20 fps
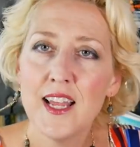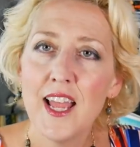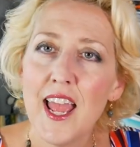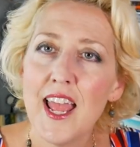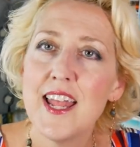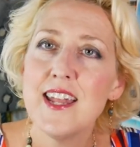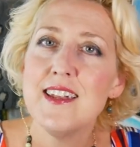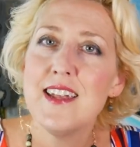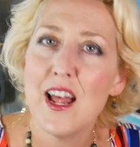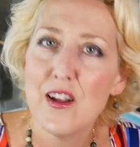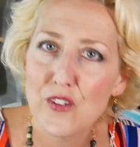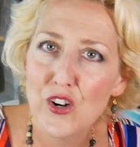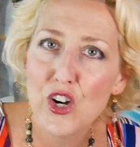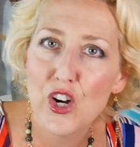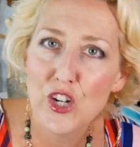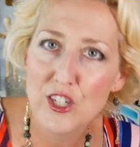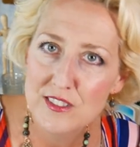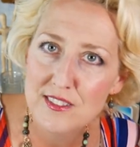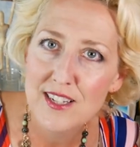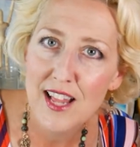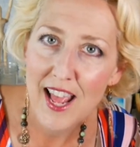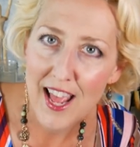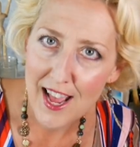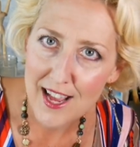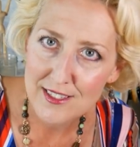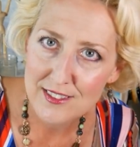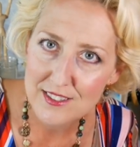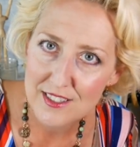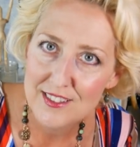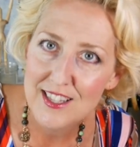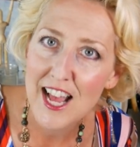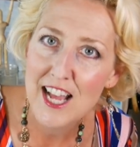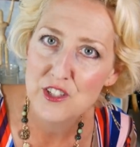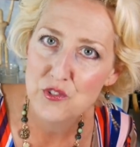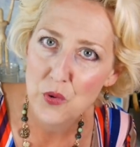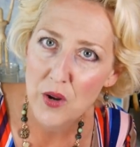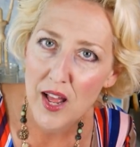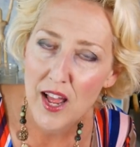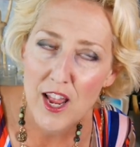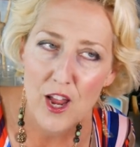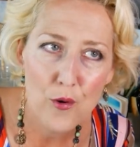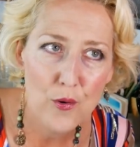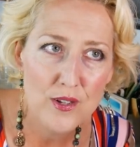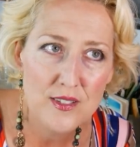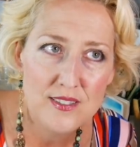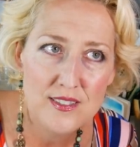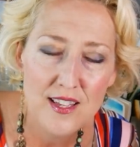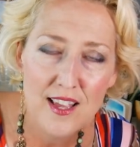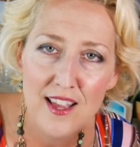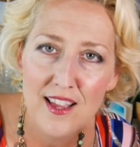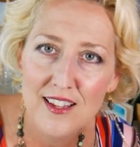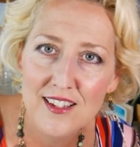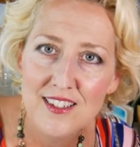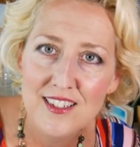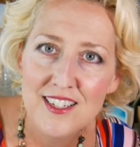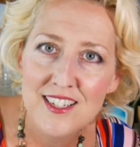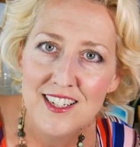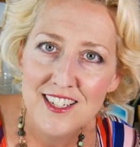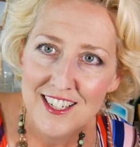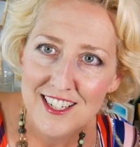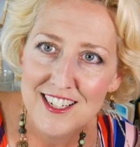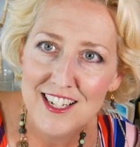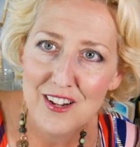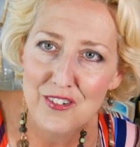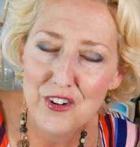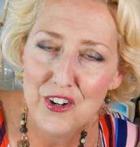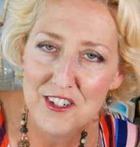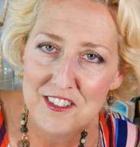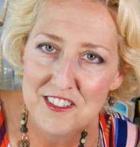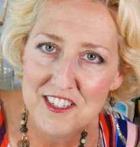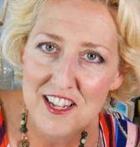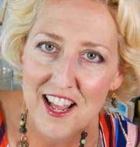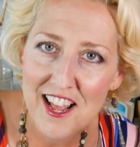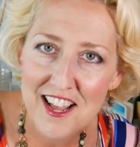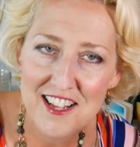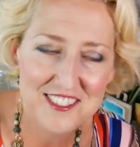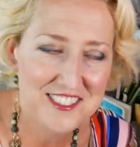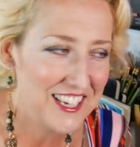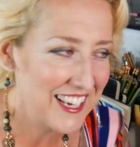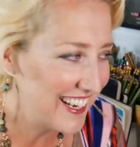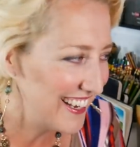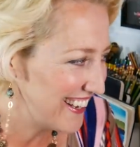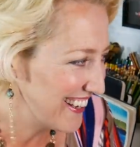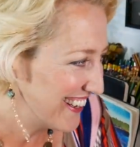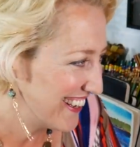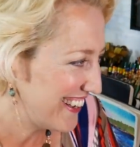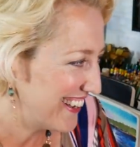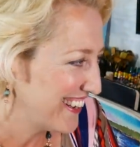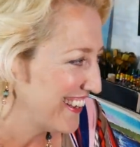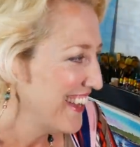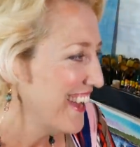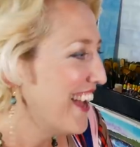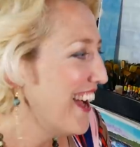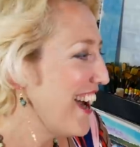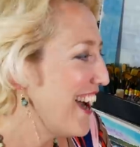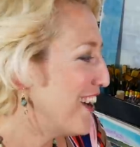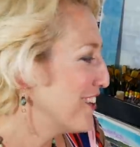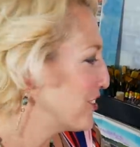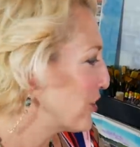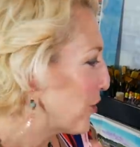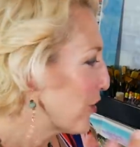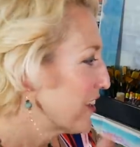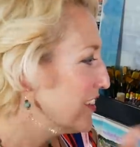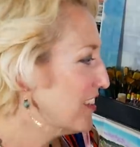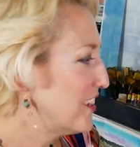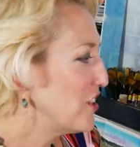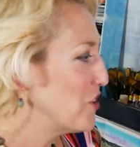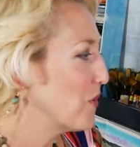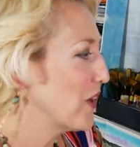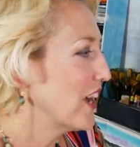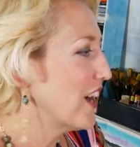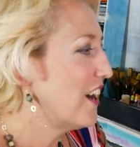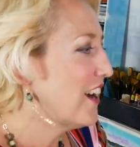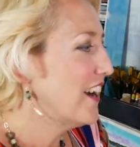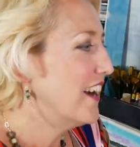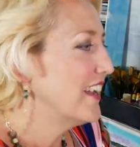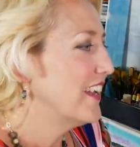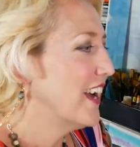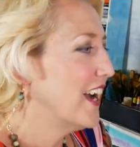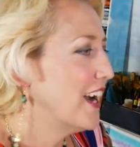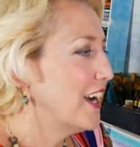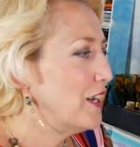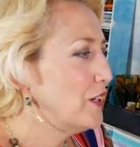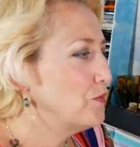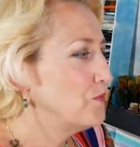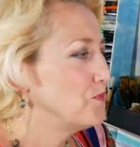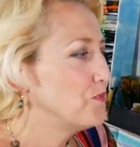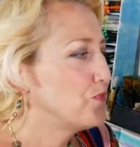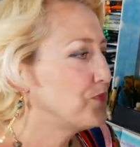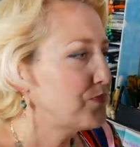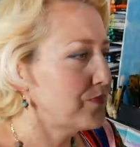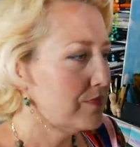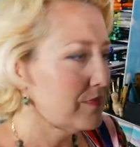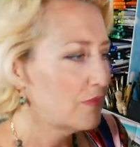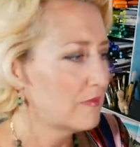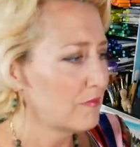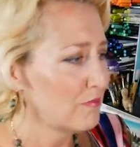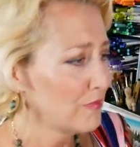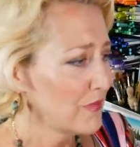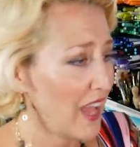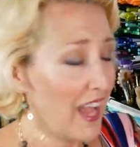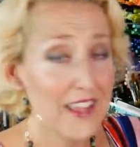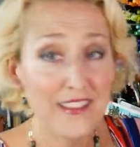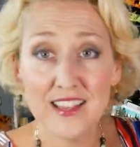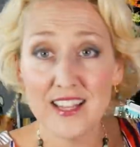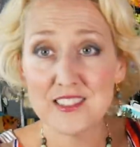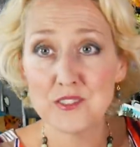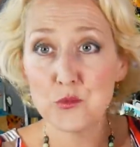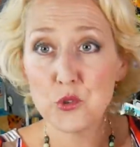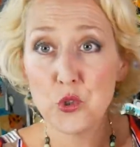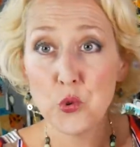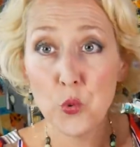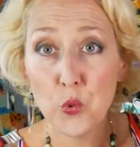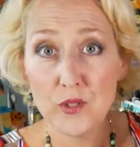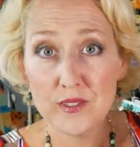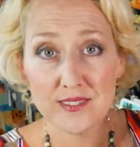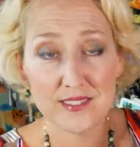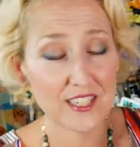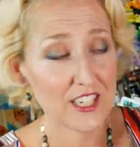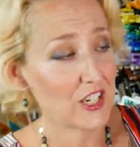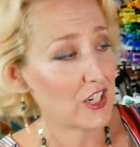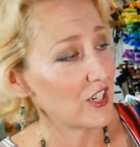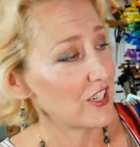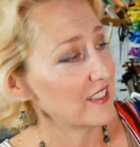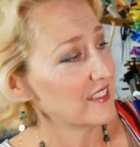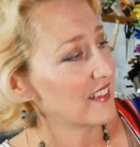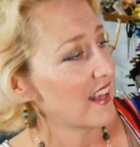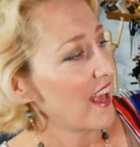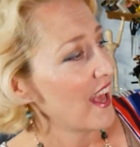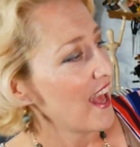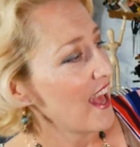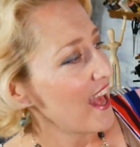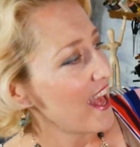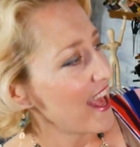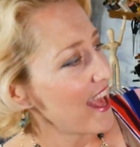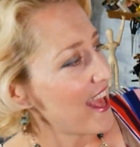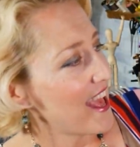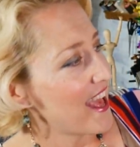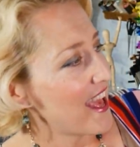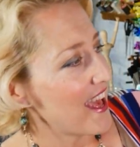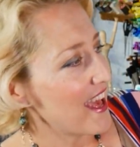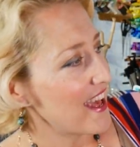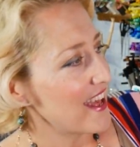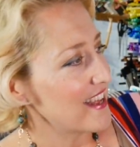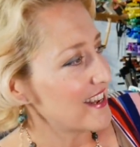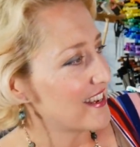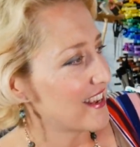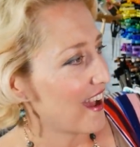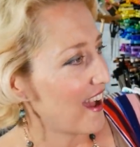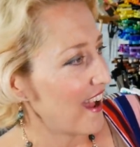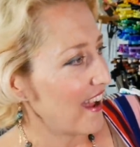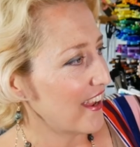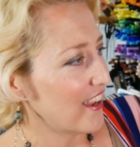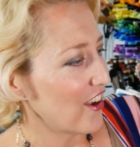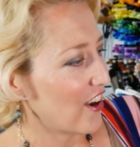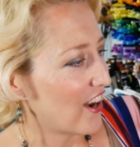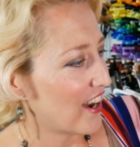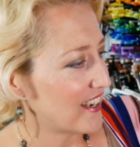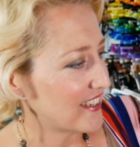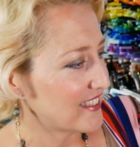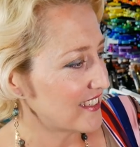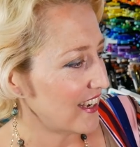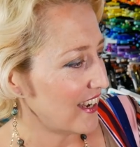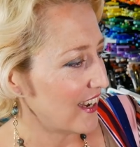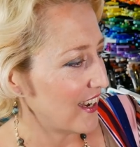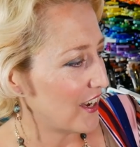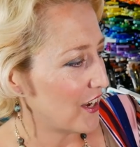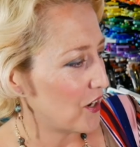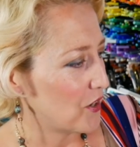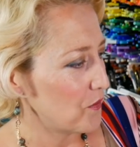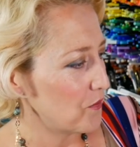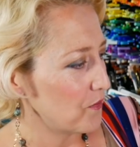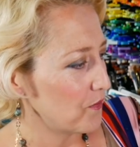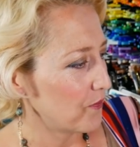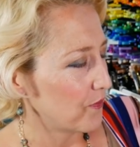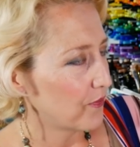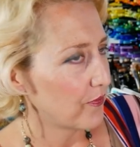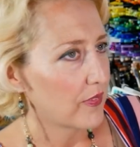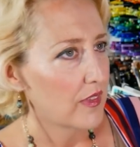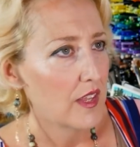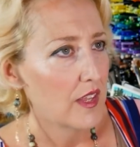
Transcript: it never hurts to ask. That's what I always say. It never hurts to ask. uh, so continuing on, um, I get some cool stickers, and I got, um,